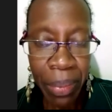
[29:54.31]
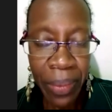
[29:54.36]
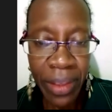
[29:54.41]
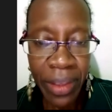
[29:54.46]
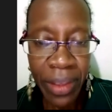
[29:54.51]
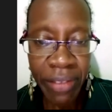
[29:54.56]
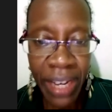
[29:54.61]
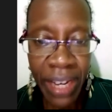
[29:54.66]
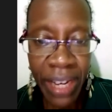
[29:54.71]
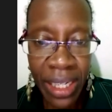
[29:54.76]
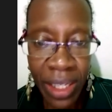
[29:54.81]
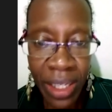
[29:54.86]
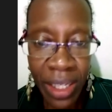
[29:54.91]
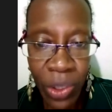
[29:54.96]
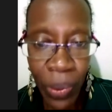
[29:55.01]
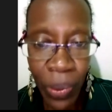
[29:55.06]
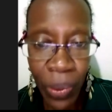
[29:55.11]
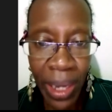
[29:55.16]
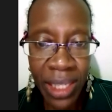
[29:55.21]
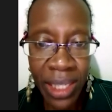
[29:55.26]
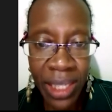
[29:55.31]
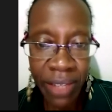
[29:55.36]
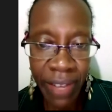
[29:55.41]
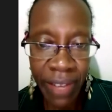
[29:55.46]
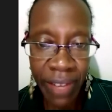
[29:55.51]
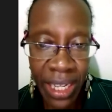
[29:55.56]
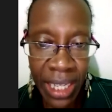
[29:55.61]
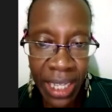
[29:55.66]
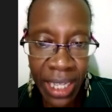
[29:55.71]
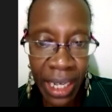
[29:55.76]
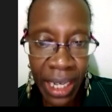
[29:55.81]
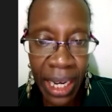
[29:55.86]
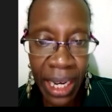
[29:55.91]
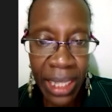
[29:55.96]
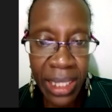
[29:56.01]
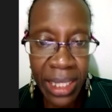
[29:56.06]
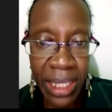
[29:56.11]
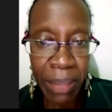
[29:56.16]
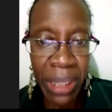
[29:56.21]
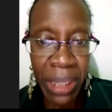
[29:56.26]
the Vita Squares, the Vita
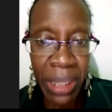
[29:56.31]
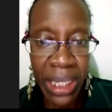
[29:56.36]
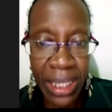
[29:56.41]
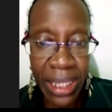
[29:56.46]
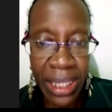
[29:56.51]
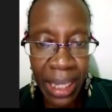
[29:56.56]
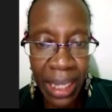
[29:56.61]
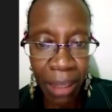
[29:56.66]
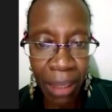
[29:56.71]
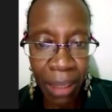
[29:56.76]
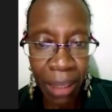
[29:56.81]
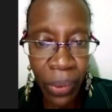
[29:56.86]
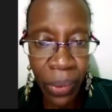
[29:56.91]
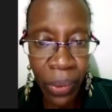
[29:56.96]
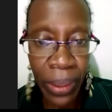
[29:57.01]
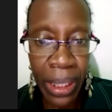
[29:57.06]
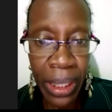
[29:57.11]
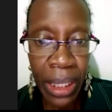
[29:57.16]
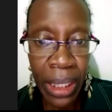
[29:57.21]
Guards, the mini salmon.